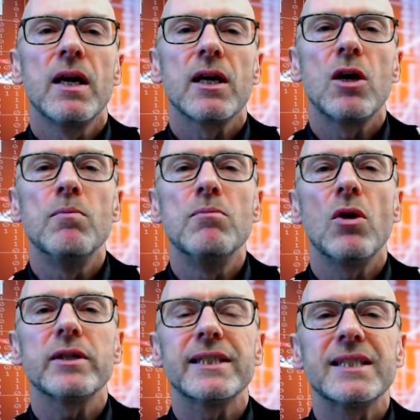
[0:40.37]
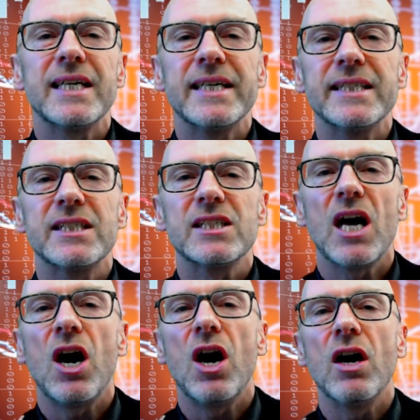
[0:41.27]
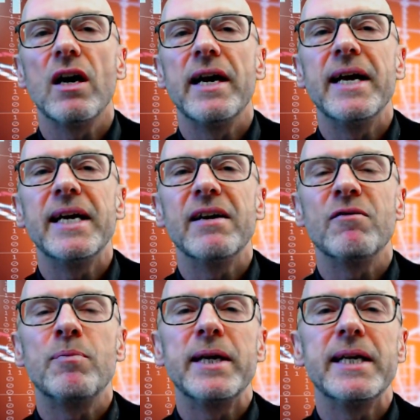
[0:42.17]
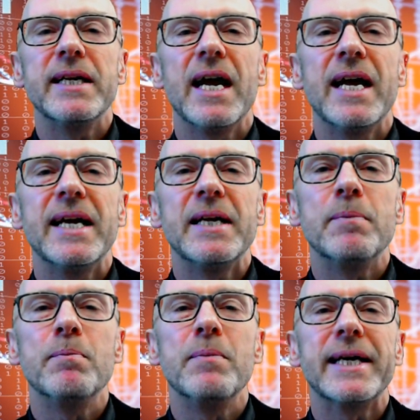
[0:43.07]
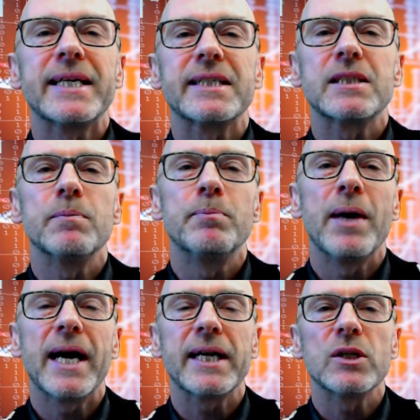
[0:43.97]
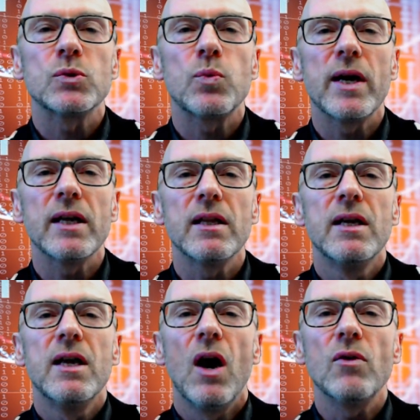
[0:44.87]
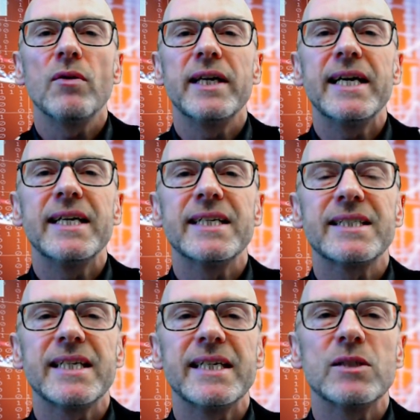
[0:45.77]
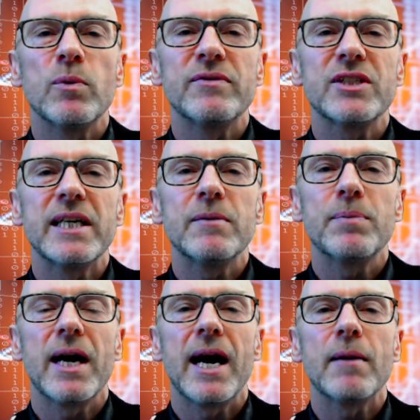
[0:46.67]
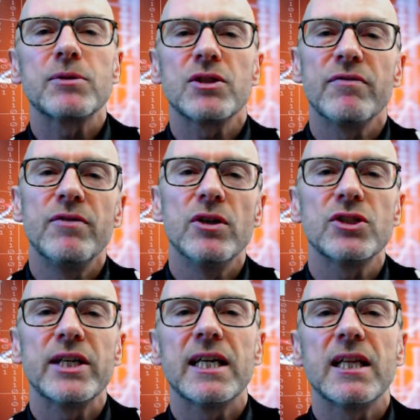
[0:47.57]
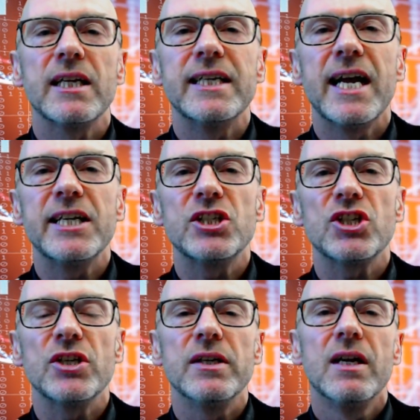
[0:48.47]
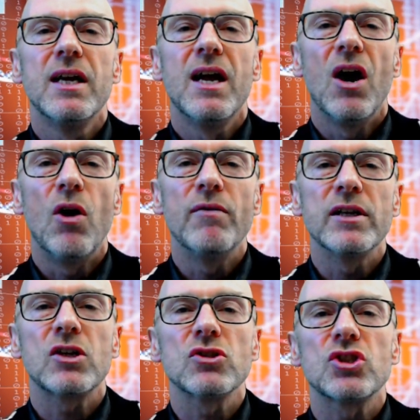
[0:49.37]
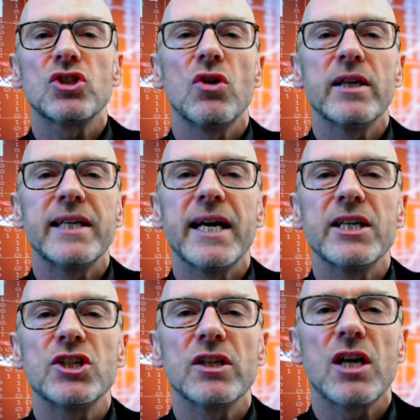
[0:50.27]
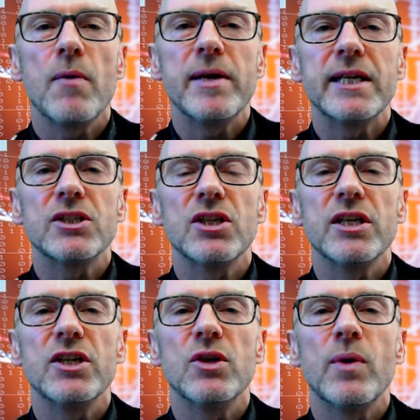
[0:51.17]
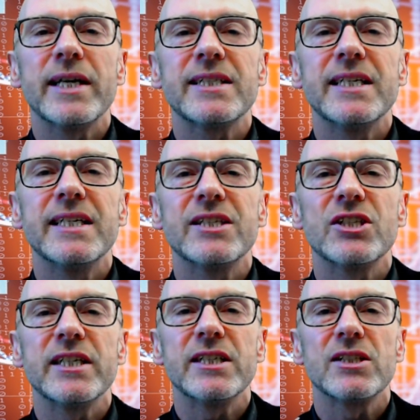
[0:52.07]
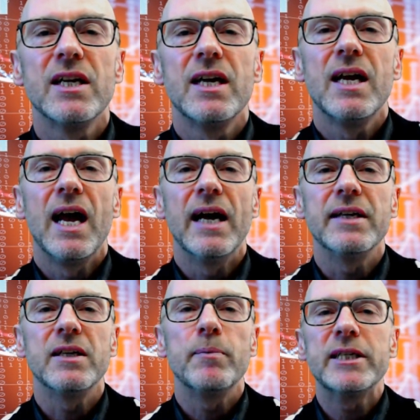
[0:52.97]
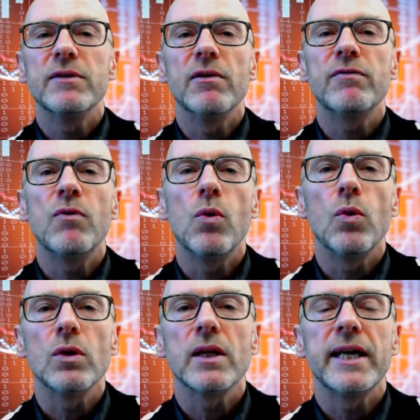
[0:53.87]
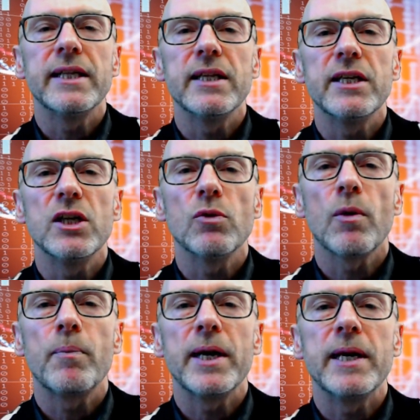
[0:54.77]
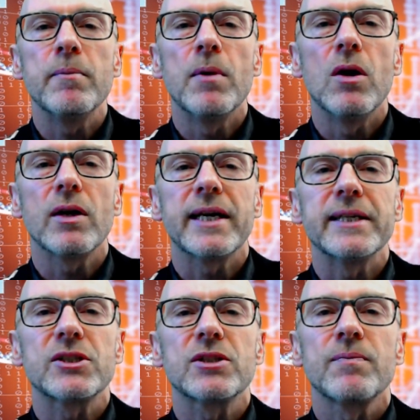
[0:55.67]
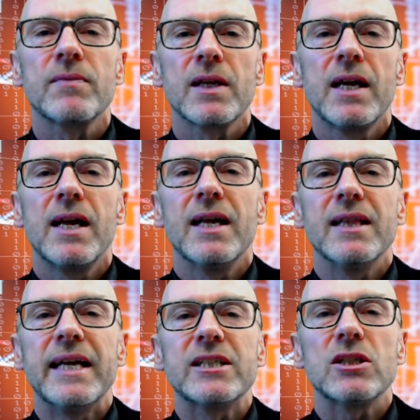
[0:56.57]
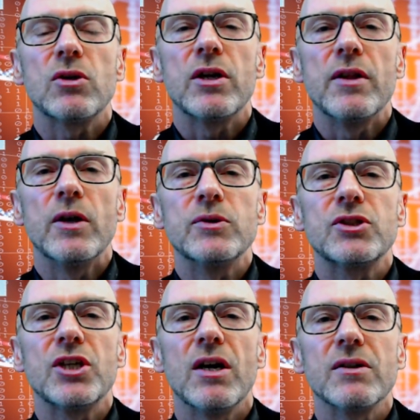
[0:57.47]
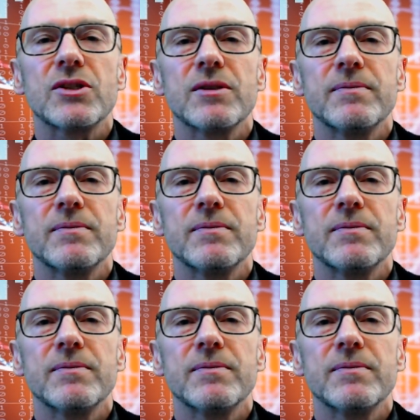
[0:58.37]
Commodities have been a mixed bag as well, and on the indices we've seen perhaps the first inclination of a consolidation coming into the US indices and a bit of a fall in the European markets. Let's look at those charts.